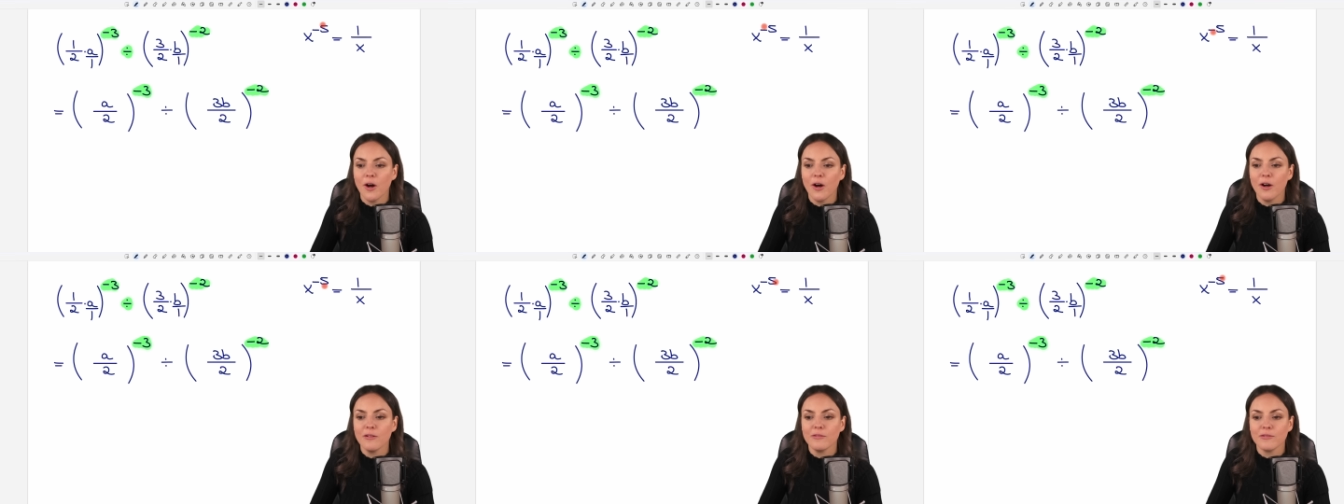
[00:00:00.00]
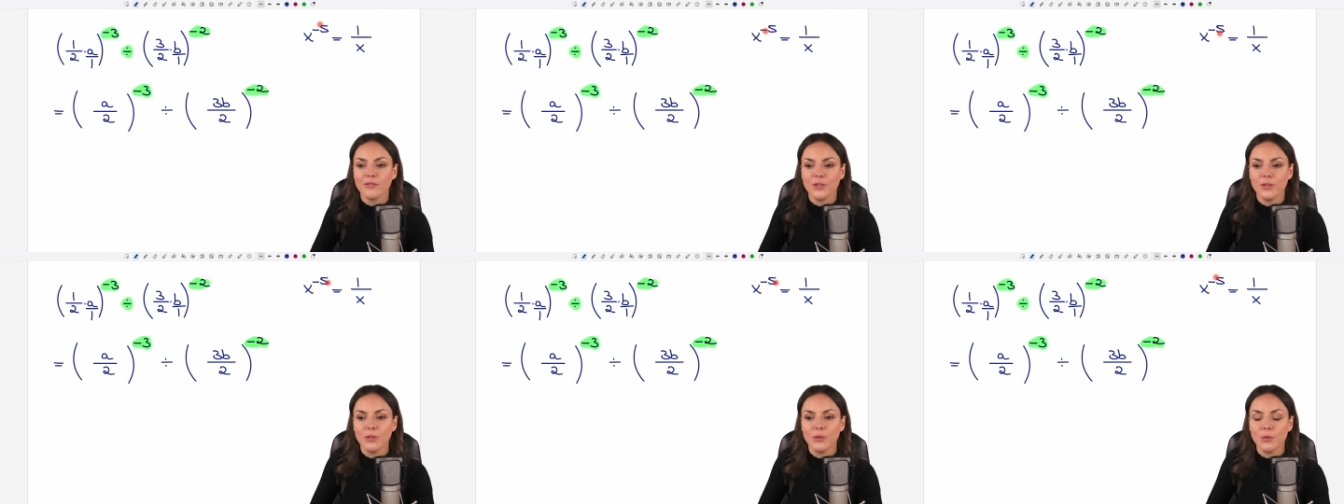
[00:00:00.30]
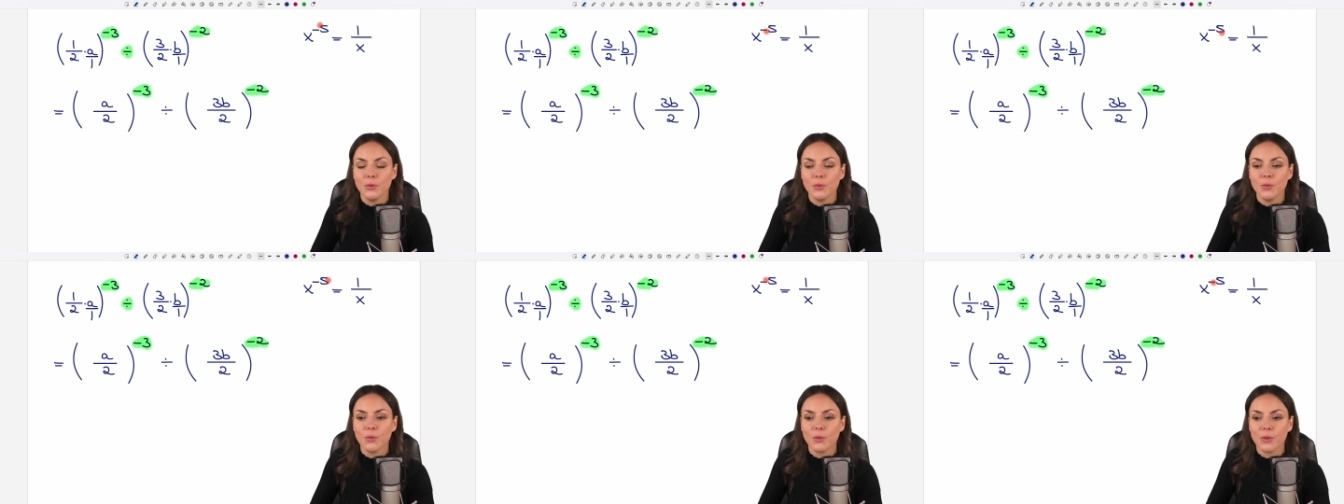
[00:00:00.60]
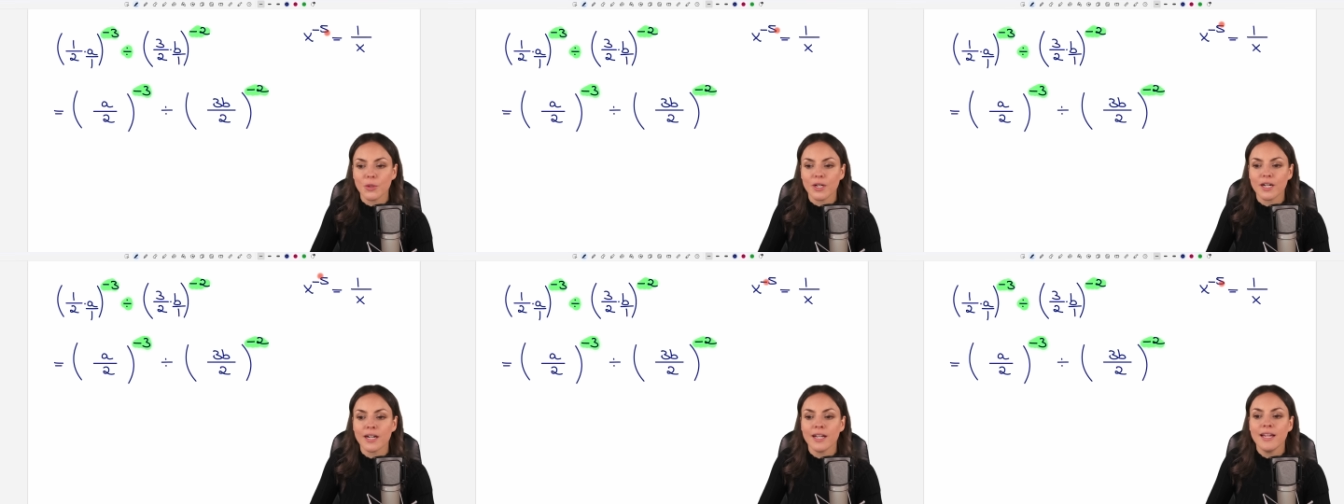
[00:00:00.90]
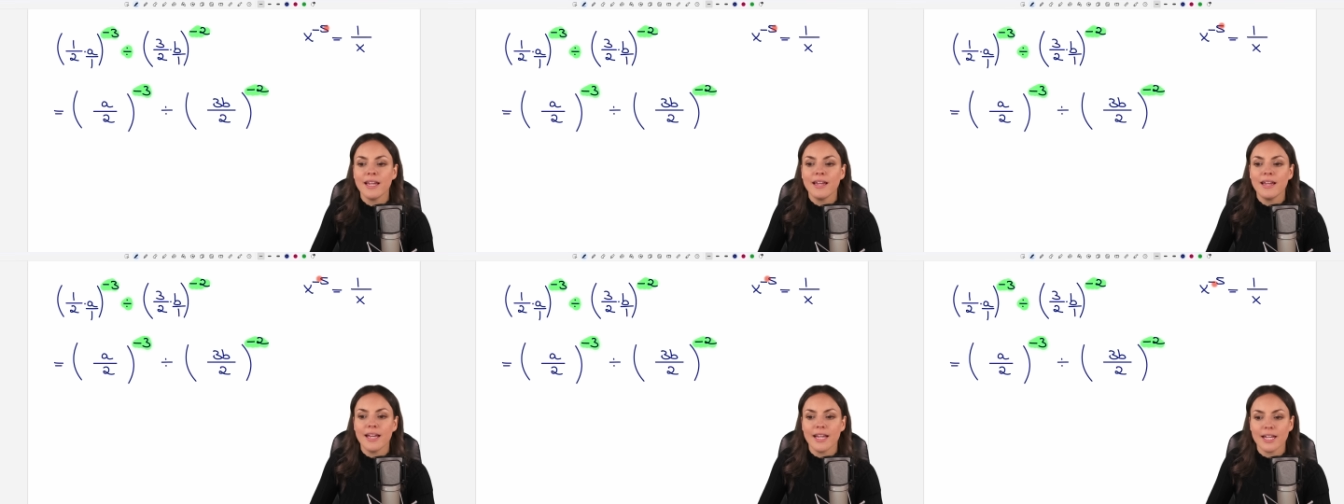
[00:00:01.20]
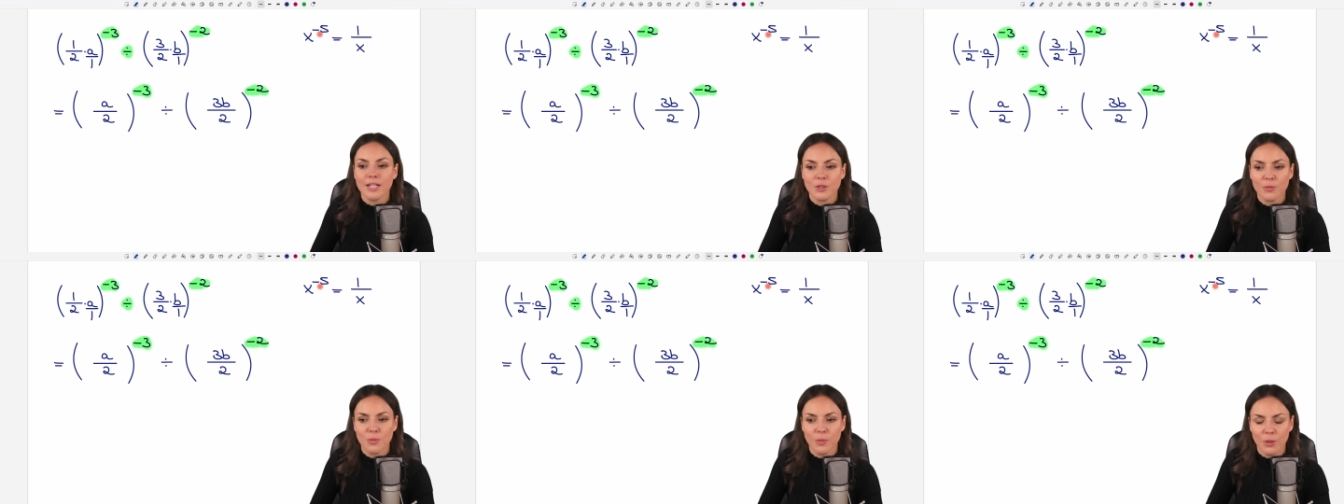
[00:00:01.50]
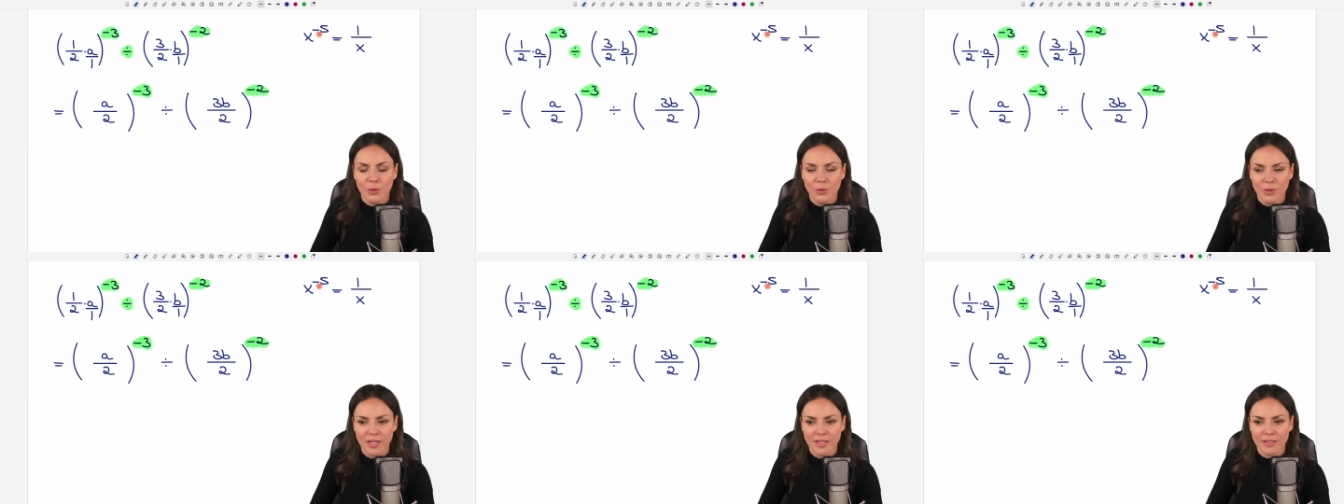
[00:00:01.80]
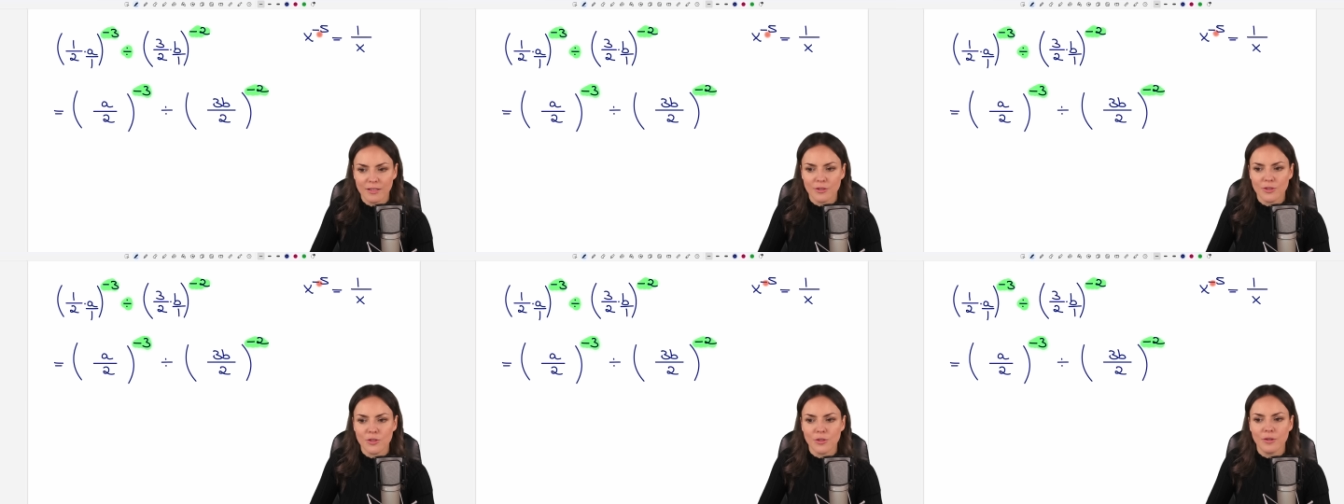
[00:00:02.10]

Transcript: of your exponent.